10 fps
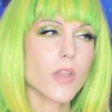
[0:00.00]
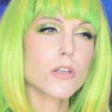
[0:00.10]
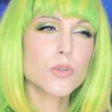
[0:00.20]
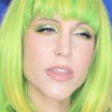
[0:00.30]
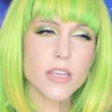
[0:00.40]

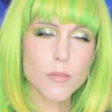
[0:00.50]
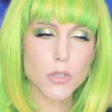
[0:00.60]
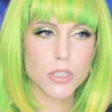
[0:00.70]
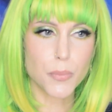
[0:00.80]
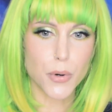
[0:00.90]
So I think the
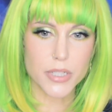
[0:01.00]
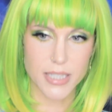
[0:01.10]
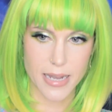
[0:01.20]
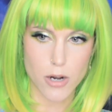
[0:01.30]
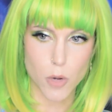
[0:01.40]
most important
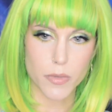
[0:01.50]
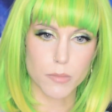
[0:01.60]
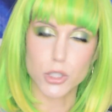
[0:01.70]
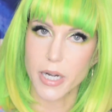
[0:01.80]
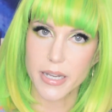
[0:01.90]
take home that
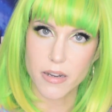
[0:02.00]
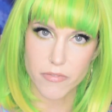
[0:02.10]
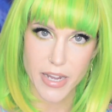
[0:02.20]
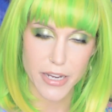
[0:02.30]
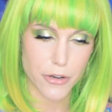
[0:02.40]
I'm trying to
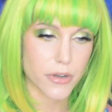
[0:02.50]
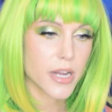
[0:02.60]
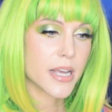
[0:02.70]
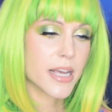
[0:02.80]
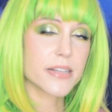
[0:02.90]
convey here
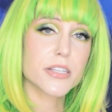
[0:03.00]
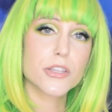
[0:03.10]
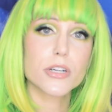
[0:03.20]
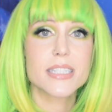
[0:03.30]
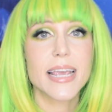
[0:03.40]
is that
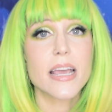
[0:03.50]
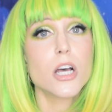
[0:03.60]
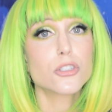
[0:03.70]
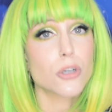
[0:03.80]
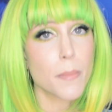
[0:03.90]
there is a
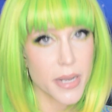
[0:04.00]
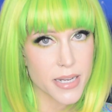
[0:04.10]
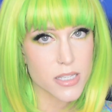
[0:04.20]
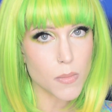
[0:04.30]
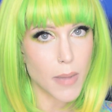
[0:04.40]

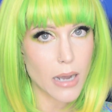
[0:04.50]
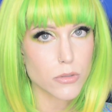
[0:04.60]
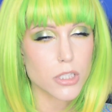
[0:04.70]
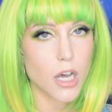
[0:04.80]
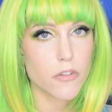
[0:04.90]
tremendous
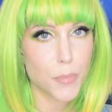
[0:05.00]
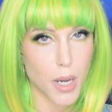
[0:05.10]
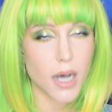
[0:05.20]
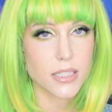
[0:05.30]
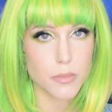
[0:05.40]
amount of
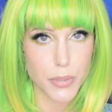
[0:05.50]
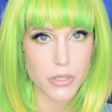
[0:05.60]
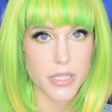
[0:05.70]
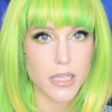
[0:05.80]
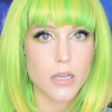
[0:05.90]

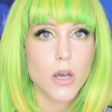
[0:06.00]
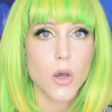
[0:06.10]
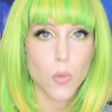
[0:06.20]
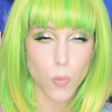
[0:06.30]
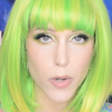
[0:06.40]
possibility
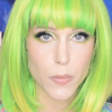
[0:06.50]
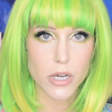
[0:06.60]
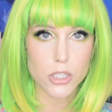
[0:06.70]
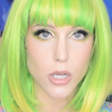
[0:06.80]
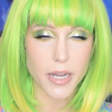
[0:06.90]
when we
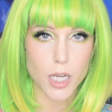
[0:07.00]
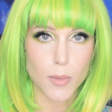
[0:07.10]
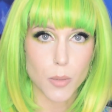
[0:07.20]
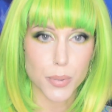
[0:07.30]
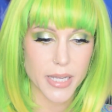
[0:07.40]
are talking
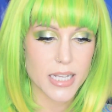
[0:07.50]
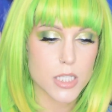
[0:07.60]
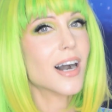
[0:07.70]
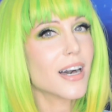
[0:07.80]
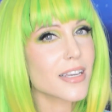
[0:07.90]
about
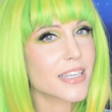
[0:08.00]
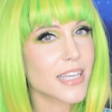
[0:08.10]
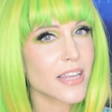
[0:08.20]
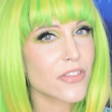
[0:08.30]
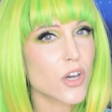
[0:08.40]
plants.
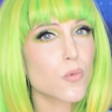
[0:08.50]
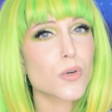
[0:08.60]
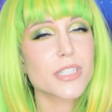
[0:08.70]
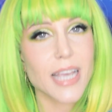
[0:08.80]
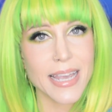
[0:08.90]
Again, though,
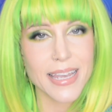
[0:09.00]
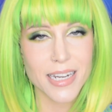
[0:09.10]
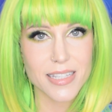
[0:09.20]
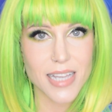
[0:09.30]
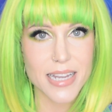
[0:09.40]
we're taking
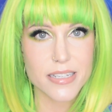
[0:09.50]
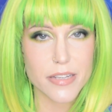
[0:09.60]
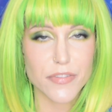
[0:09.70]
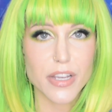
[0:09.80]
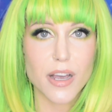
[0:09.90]
a
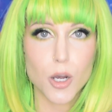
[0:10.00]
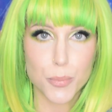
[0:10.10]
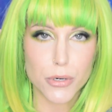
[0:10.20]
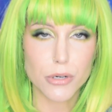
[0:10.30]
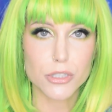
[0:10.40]
scientific
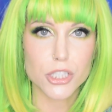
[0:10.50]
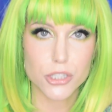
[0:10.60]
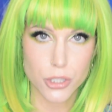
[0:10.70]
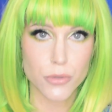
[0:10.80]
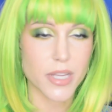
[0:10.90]
approach
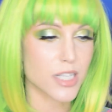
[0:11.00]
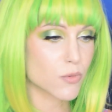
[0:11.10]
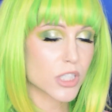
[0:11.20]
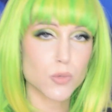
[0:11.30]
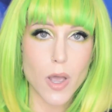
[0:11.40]
to this,
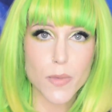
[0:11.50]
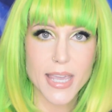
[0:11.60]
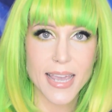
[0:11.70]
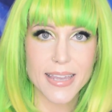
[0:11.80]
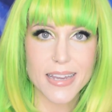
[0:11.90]
which is why we
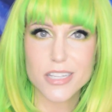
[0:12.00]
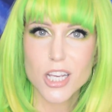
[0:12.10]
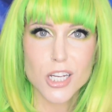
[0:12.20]
can't get